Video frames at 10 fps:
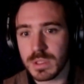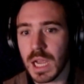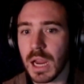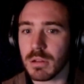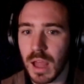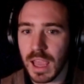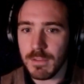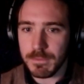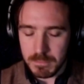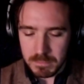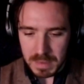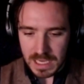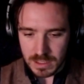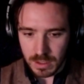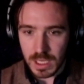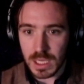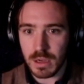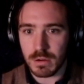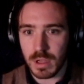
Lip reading: entire life based on a year.